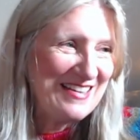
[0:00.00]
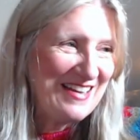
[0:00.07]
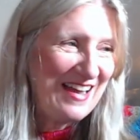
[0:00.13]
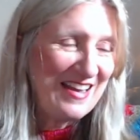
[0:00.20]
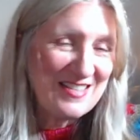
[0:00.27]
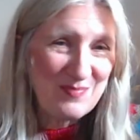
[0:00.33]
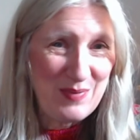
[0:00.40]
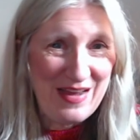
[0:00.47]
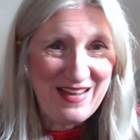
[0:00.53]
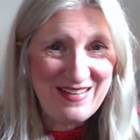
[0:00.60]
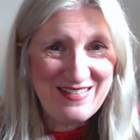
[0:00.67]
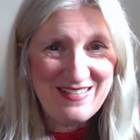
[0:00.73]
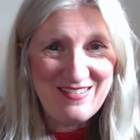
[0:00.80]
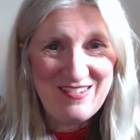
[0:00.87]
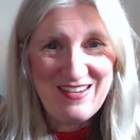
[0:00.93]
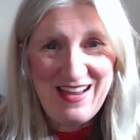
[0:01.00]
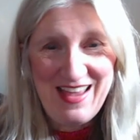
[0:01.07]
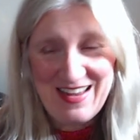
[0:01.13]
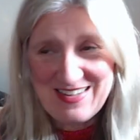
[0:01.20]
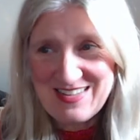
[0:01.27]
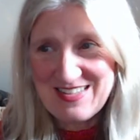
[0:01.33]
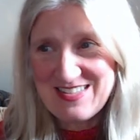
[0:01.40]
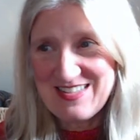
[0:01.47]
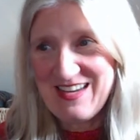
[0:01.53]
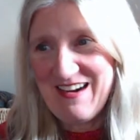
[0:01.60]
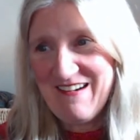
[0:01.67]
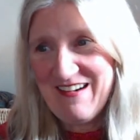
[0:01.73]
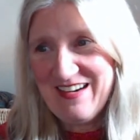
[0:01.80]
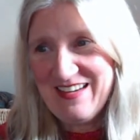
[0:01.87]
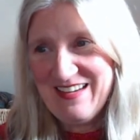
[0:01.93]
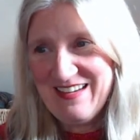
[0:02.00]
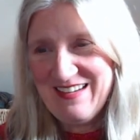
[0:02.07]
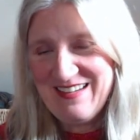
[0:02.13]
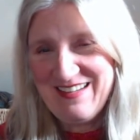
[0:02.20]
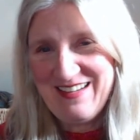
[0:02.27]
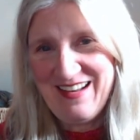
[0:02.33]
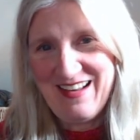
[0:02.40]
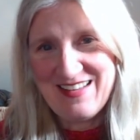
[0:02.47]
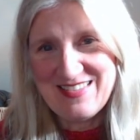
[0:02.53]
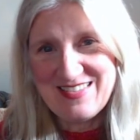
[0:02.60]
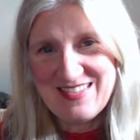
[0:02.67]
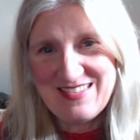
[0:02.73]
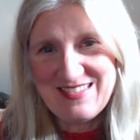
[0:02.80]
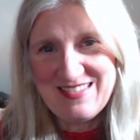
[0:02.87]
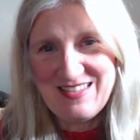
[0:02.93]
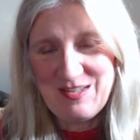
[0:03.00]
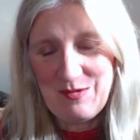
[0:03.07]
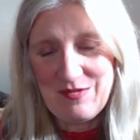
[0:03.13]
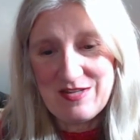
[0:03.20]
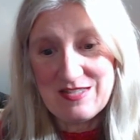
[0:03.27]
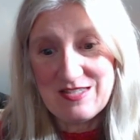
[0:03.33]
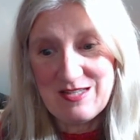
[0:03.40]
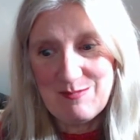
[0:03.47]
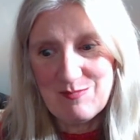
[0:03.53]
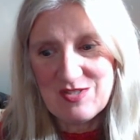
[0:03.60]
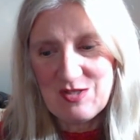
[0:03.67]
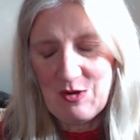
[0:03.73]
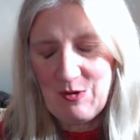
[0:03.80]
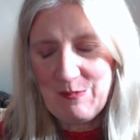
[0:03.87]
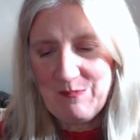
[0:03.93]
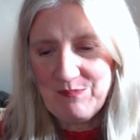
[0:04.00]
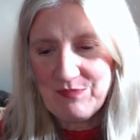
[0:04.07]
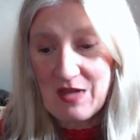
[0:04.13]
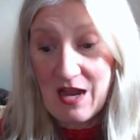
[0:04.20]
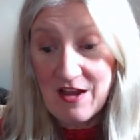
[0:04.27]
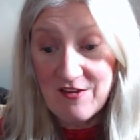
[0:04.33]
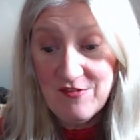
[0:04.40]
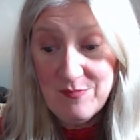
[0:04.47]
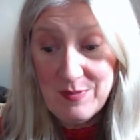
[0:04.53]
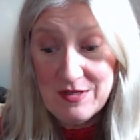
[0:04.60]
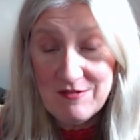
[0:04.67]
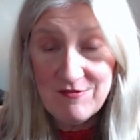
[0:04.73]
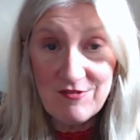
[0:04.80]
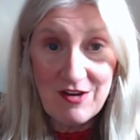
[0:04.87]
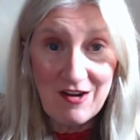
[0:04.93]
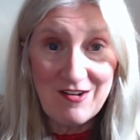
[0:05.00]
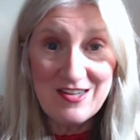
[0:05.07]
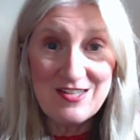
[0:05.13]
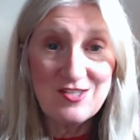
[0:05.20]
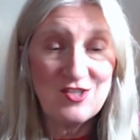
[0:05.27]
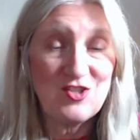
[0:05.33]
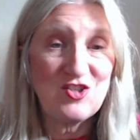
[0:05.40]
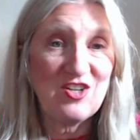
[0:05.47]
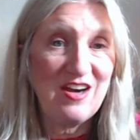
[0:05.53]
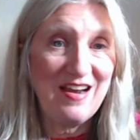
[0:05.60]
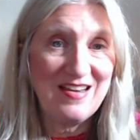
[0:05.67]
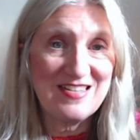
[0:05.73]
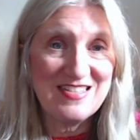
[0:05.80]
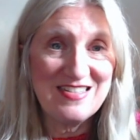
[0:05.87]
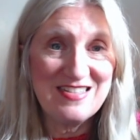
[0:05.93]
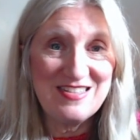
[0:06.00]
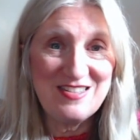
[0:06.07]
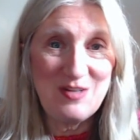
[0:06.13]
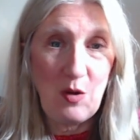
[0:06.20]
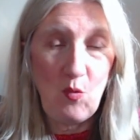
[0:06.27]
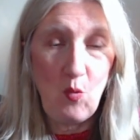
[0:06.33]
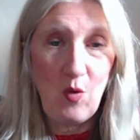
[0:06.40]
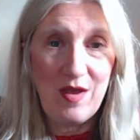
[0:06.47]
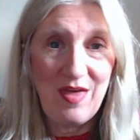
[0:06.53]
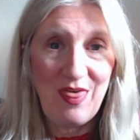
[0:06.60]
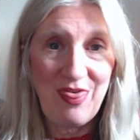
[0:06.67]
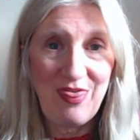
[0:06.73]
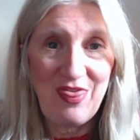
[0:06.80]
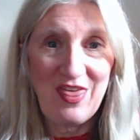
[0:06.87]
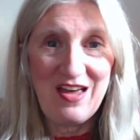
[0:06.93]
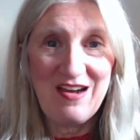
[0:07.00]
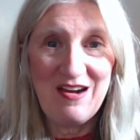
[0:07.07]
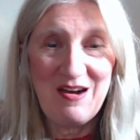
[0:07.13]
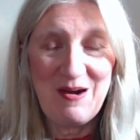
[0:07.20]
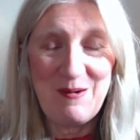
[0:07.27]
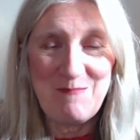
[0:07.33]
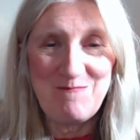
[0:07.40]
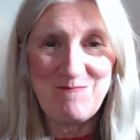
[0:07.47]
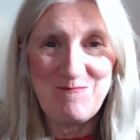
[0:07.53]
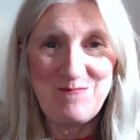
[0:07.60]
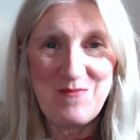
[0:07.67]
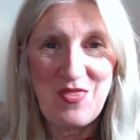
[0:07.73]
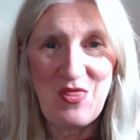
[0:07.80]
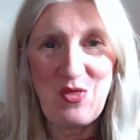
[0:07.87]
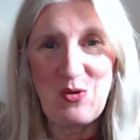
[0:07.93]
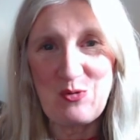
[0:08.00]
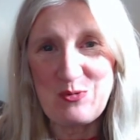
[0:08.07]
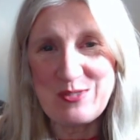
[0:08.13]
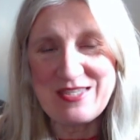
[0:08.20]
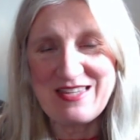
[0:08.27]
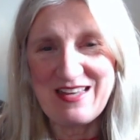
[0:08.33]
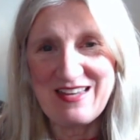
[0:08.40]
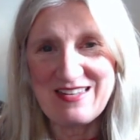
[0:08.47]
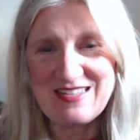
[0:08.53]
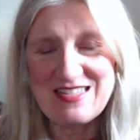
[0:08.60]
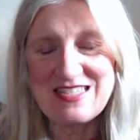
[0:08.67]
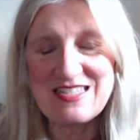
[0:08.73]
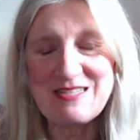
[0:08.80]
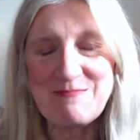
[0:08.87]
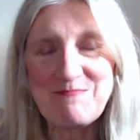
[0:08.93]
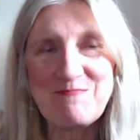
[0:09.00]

as bad and as scary as you know they seem. So I've been very distracted with um, those things